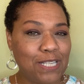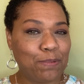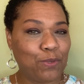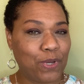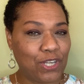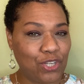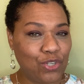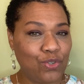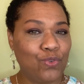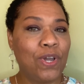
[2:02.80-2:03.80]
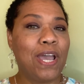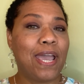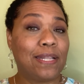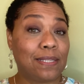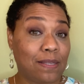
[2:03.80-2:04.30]
between you
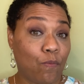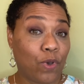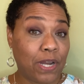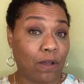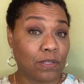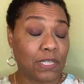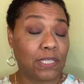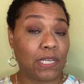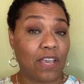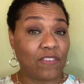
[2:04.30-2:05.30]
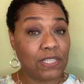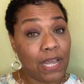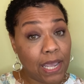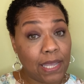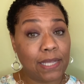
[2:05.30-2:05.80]
and someone else. It's the give and
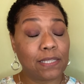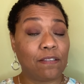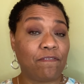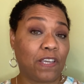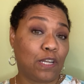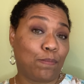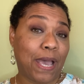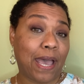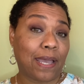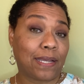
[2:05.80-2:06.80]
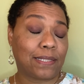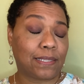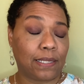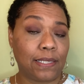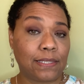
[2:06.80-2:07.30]
take, it's the feedback, it's
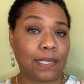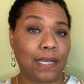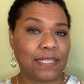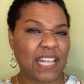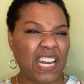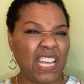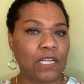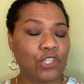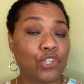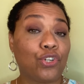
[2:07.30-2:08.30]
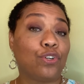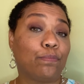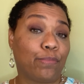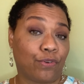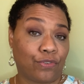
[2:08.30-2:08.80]
the listening, it's that
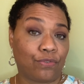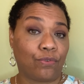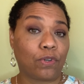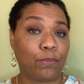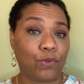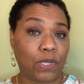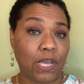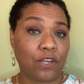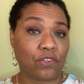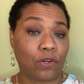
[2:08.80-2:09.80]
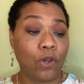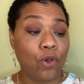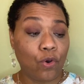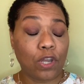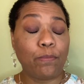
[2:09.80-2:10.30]
interpersonal communication,
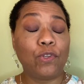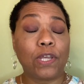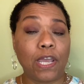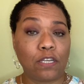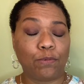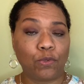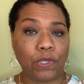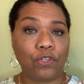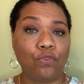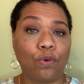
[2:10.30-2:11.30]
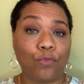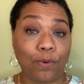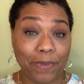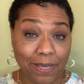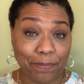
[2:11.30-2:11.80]
or communication between two or more
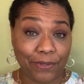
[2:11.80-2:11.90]
people.